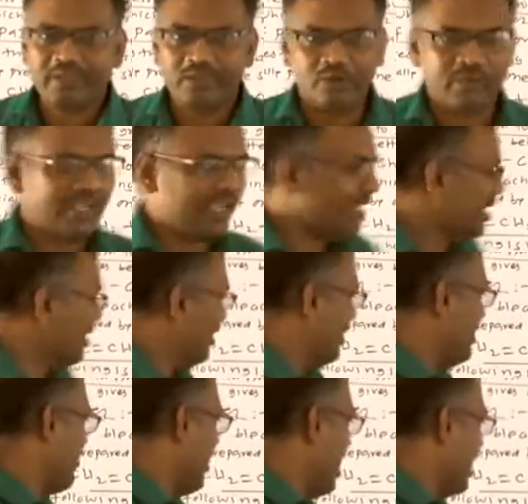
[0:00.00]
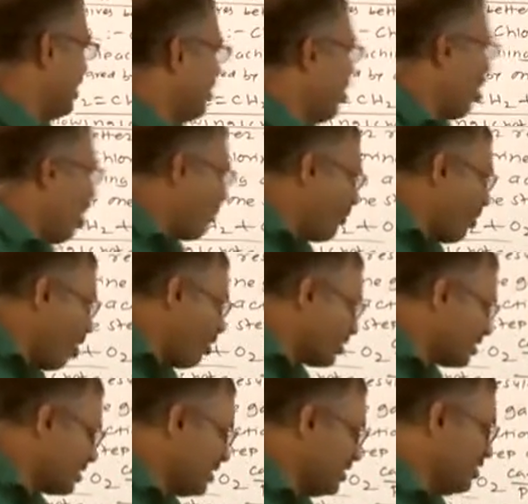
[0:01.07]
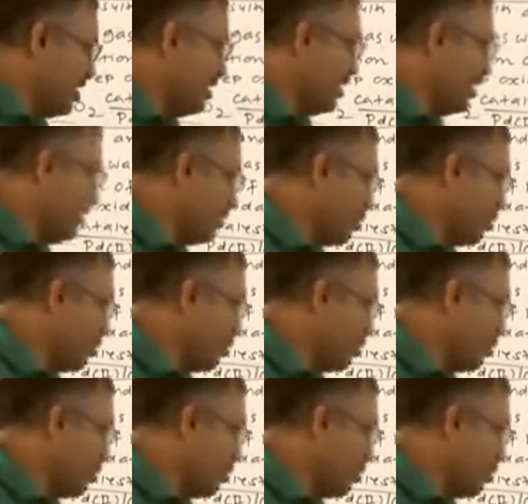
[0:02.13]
Okay, demand of oxygen in